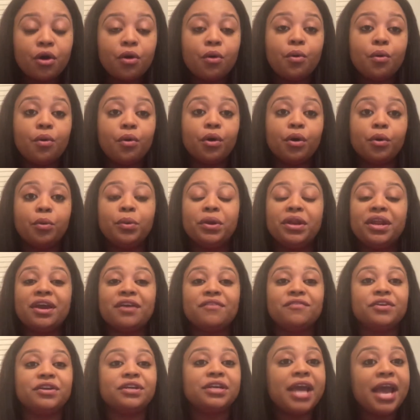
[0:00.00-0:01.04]
or
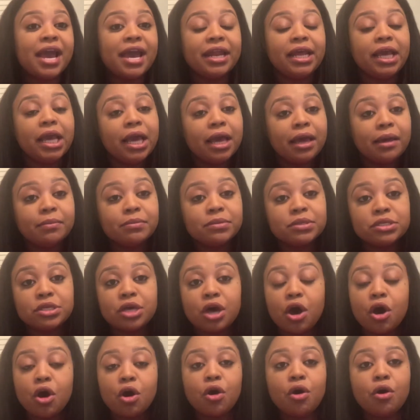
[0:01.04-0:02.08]
whenever daddy comes
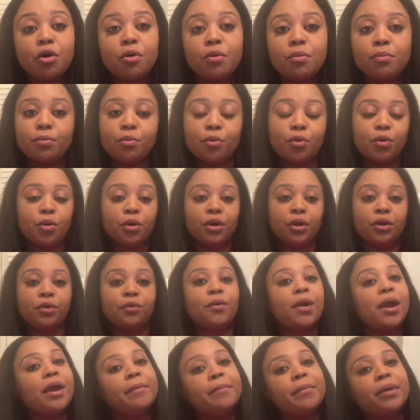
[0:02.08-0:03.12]
home, or
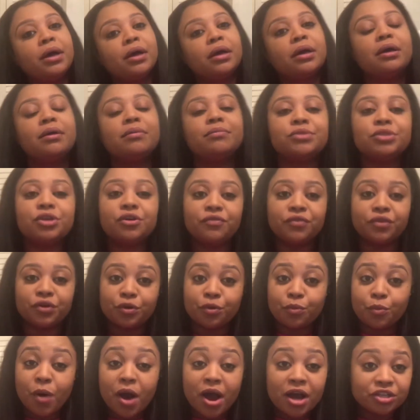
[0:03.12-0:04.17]
grandma comes over to
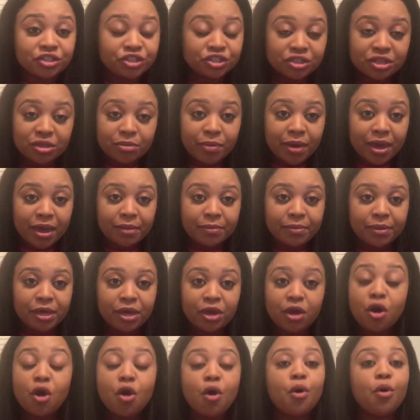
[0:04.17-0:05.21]
watch the
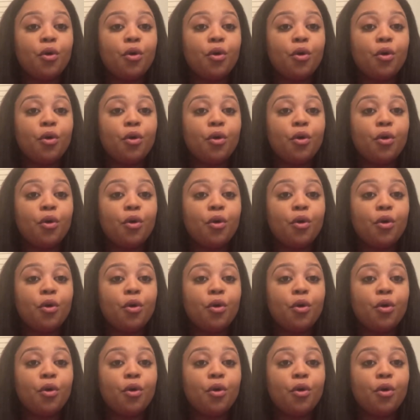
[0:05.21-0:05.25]
baby,